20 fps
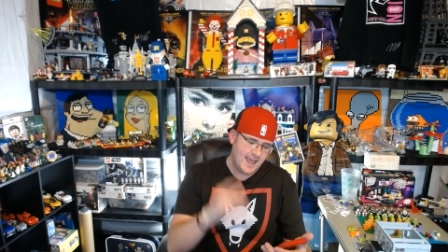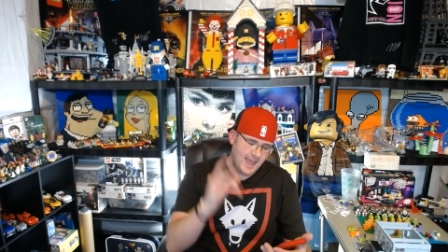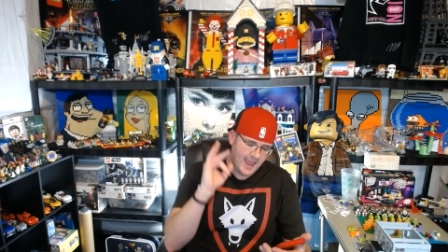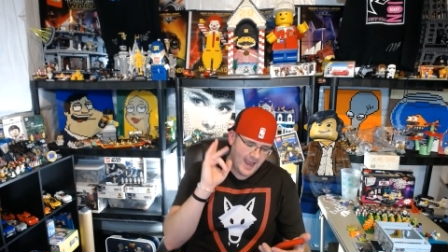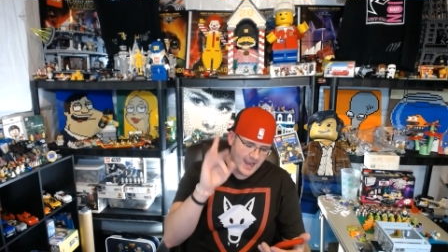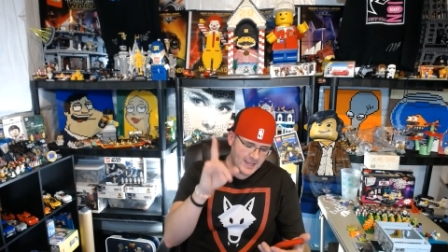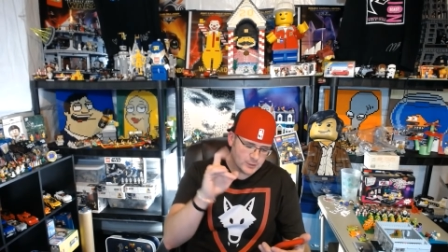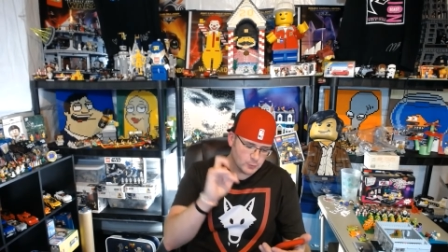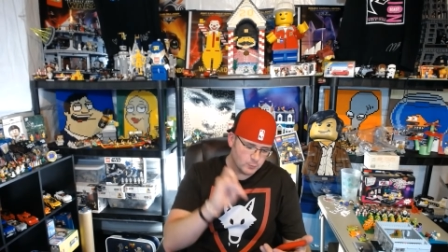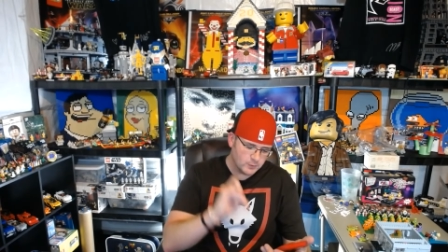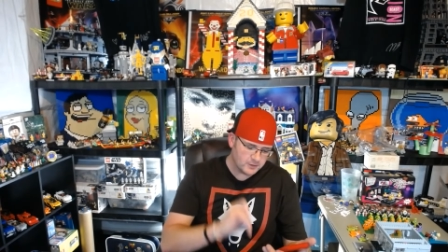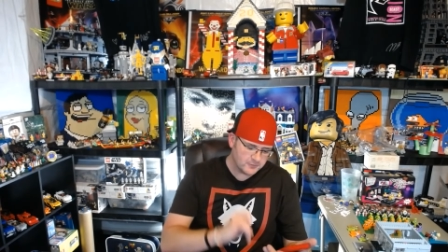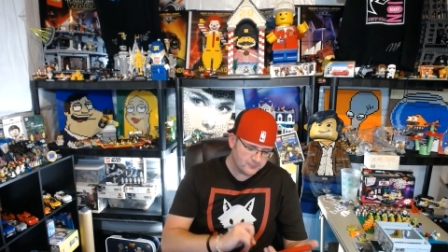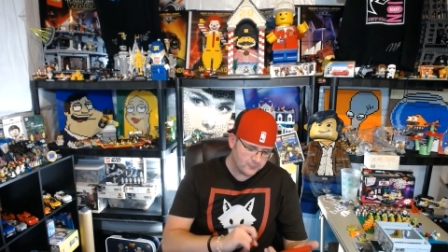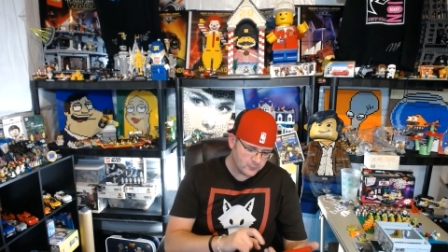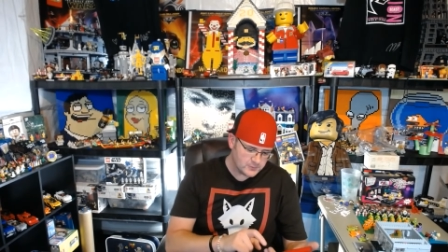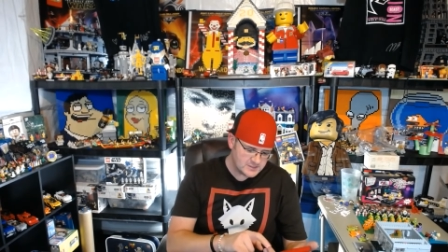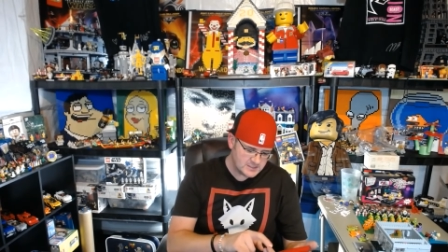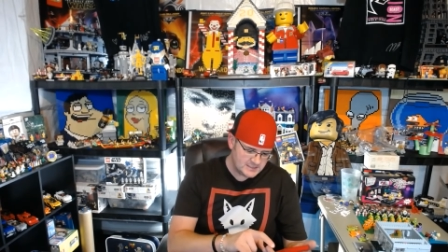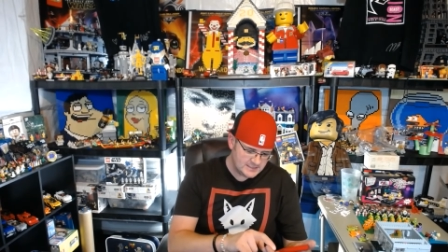And the winner for
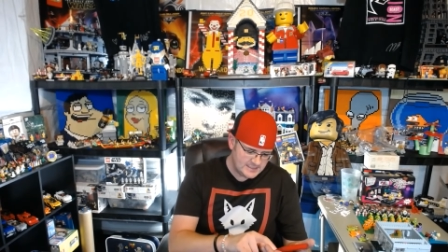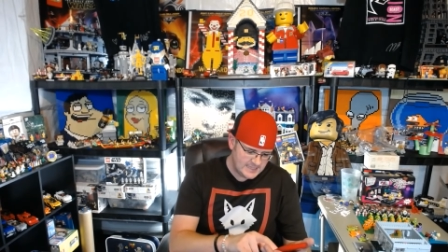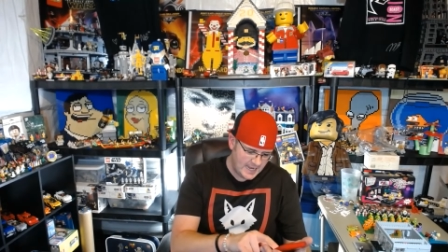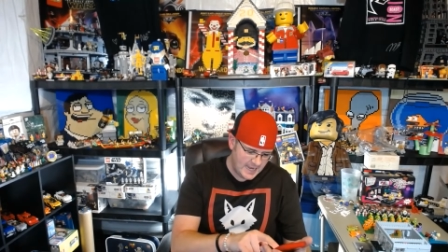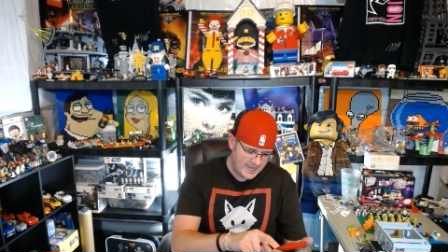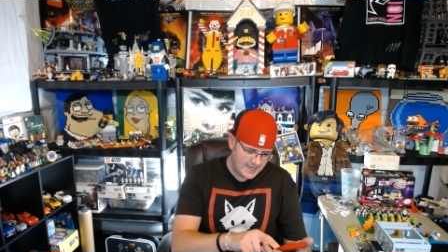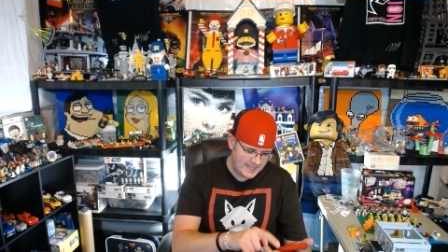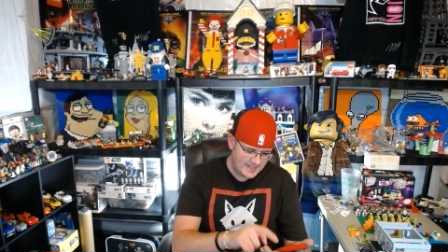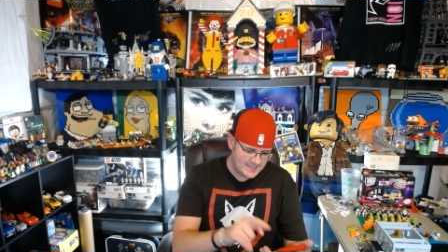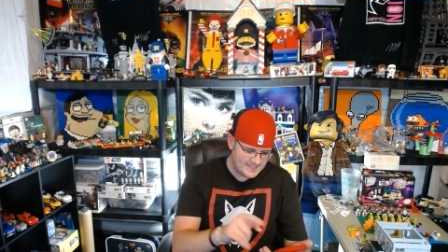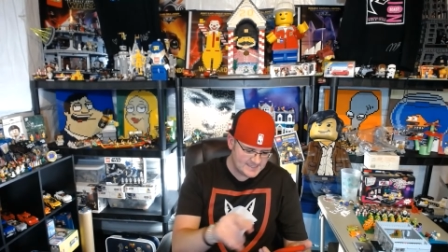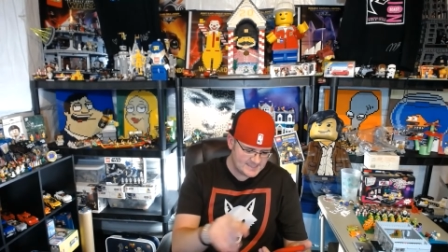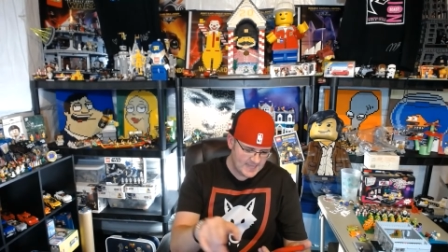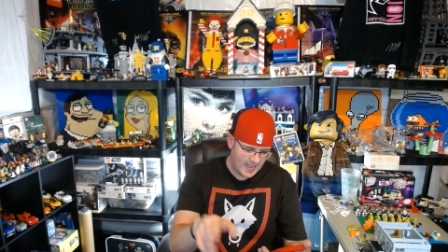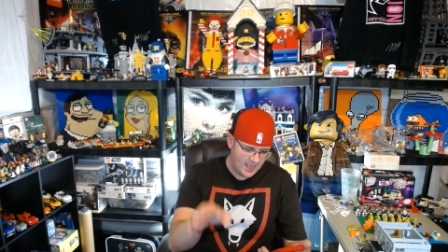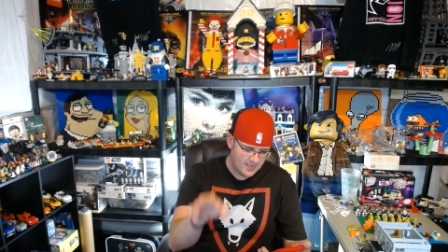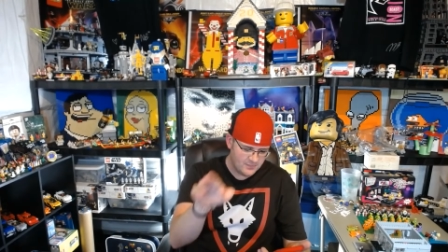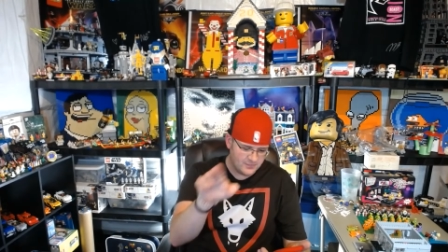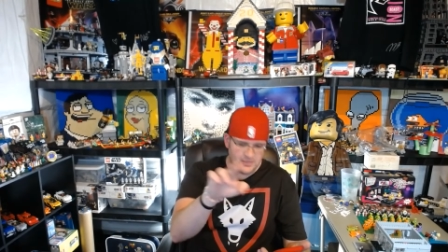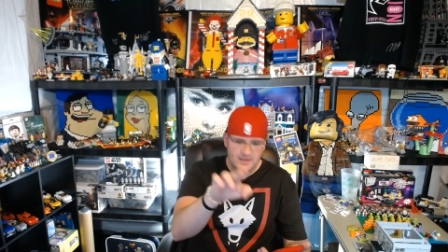today is
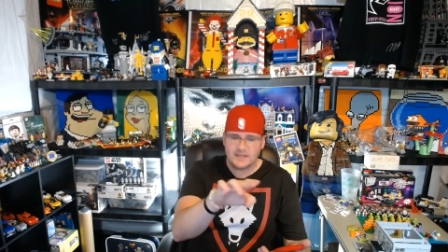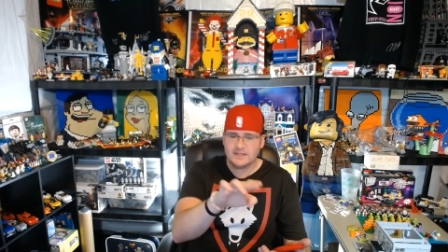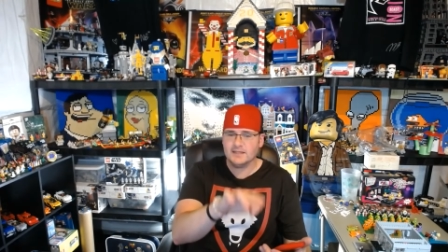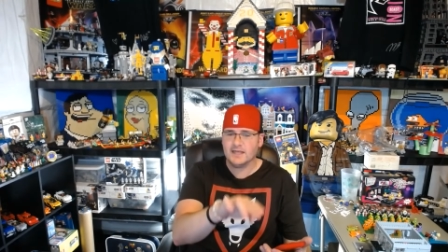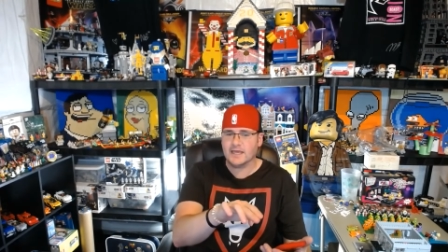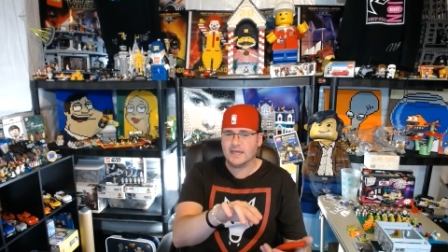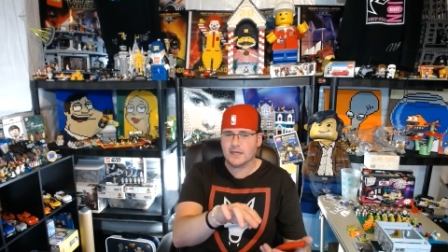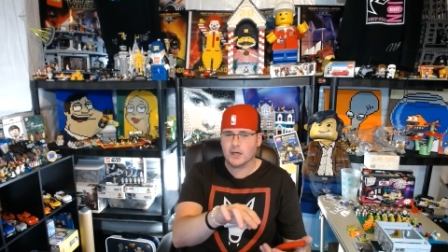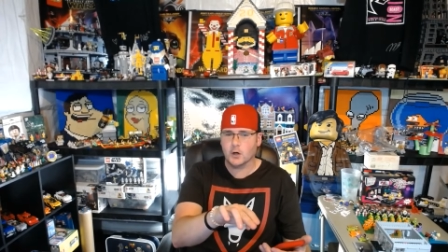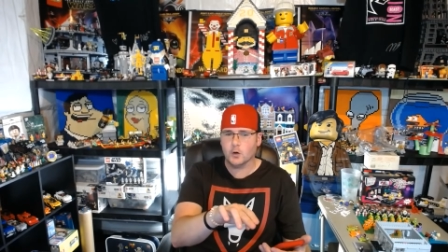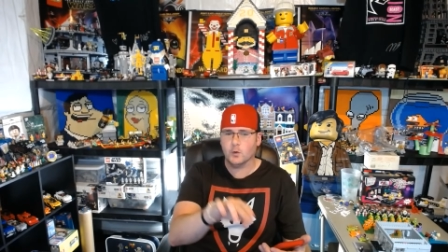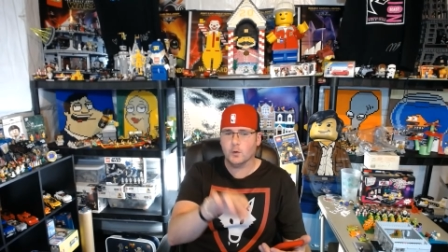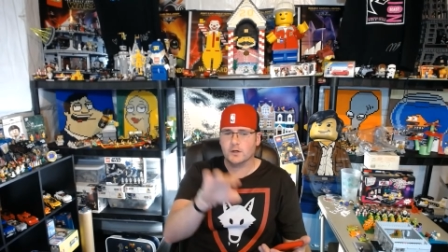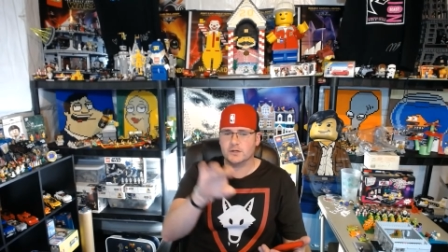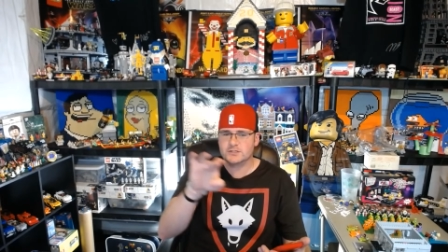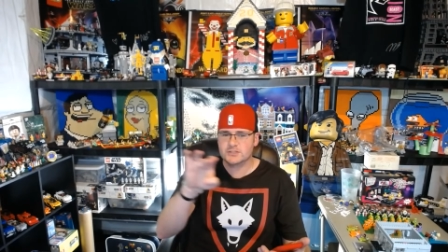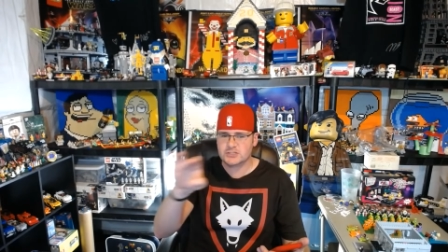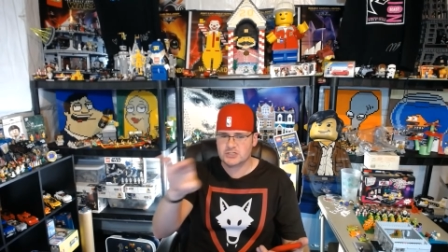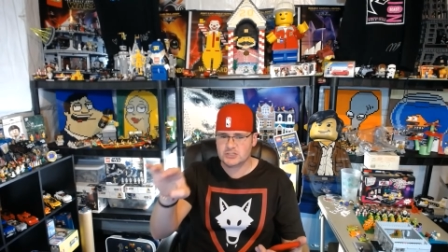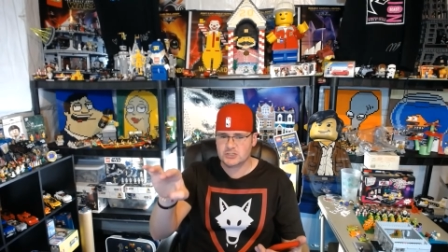the Lego
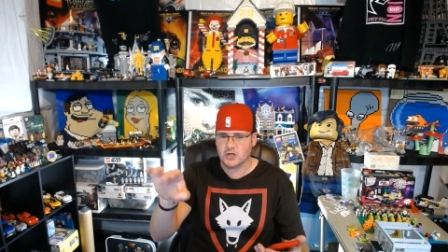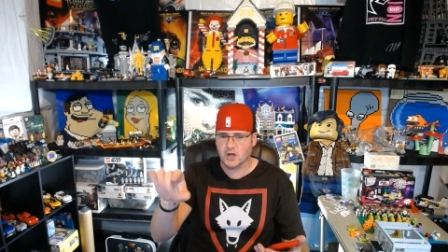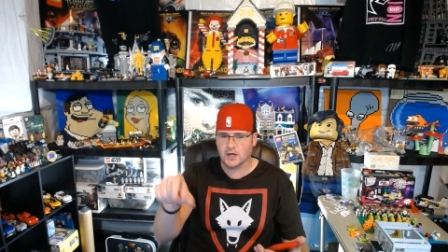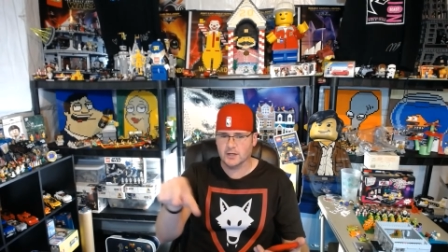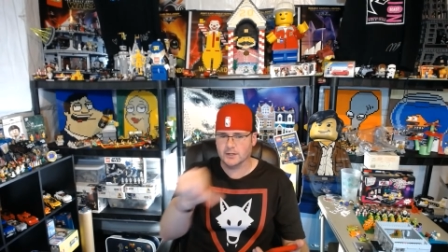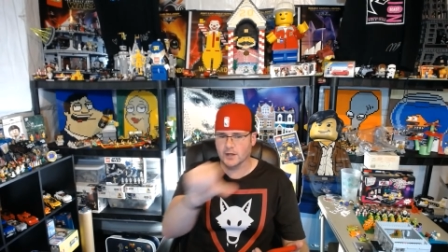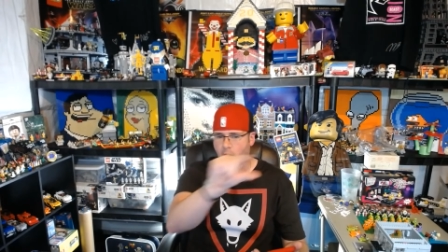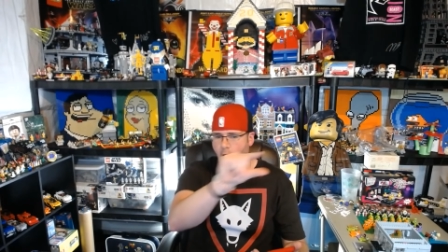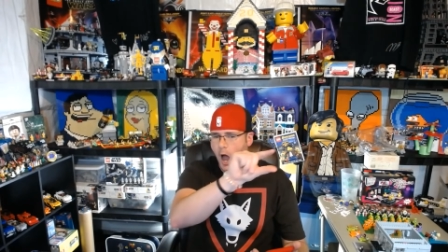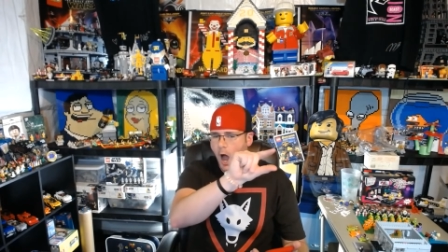Stud.